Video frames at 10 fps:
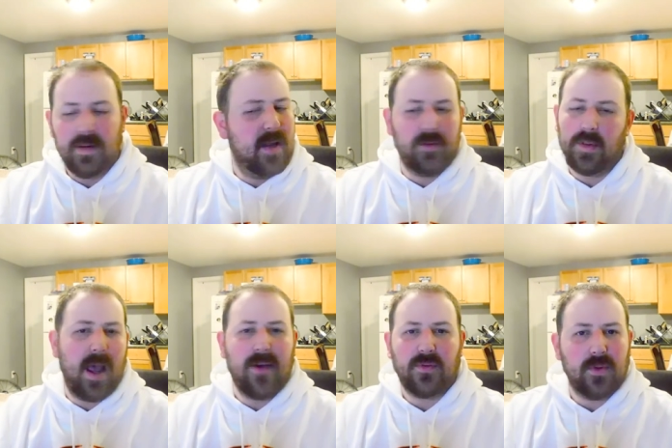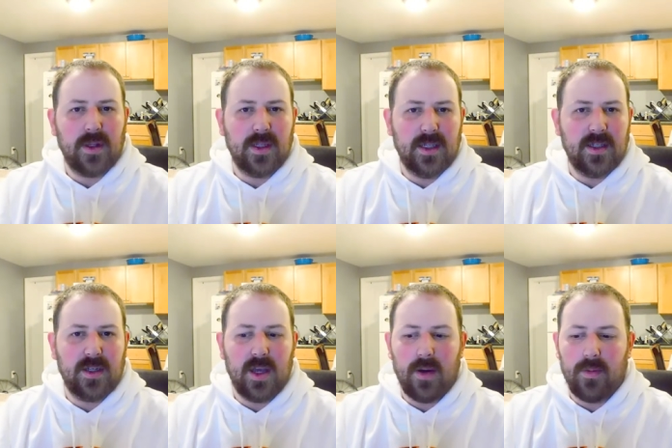never laughed really,
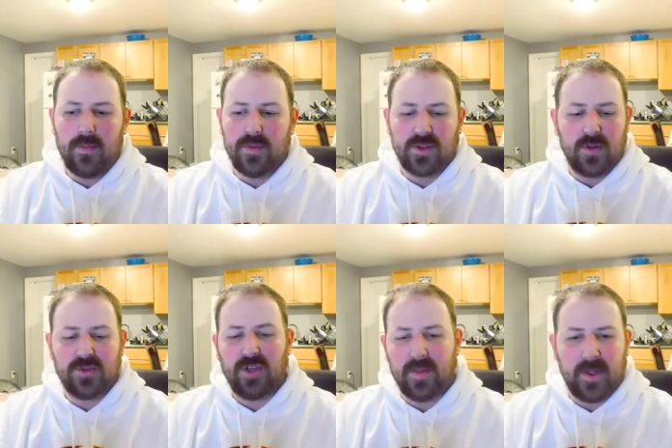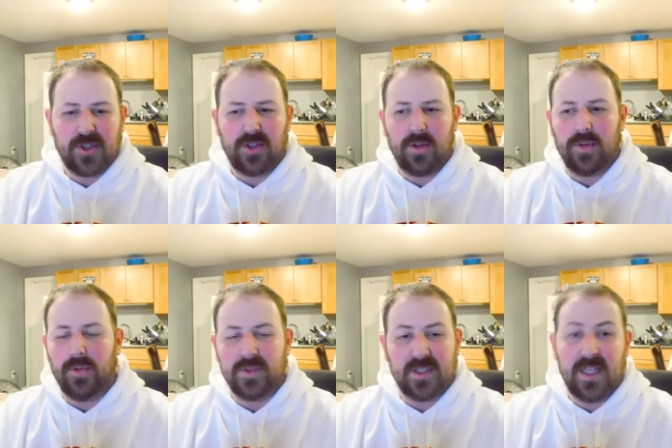you know, was always trying to make sure
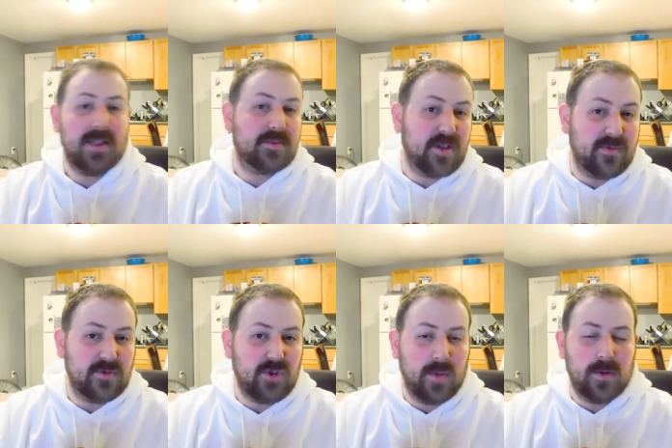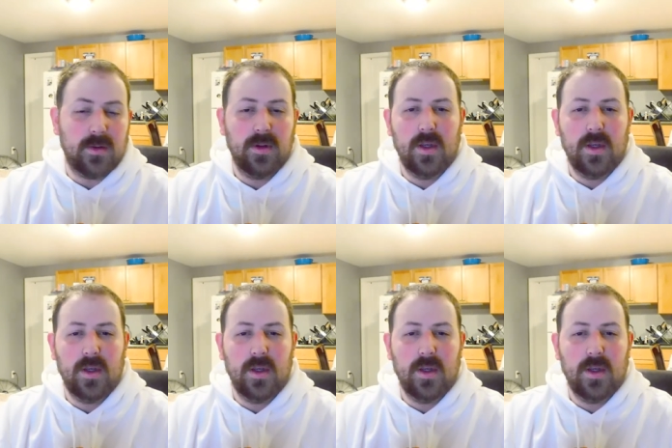Lou wasn't getting himself in trouble.